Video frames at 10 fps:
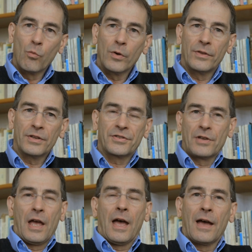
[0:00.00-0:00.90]
with this
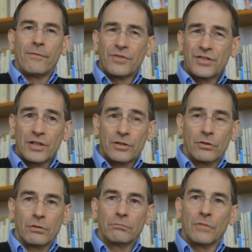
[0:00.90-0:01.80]
emphasis
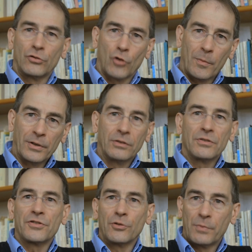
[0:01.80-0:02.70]
on dominance,
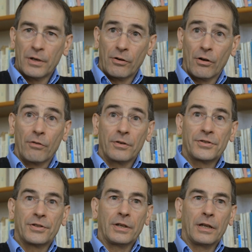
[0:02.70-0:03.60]

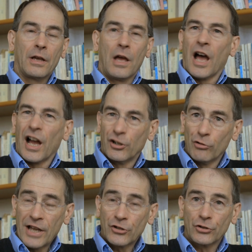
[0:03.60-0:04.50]
superiority,
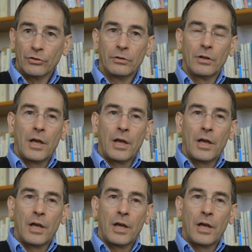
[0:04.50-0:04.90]
aggression,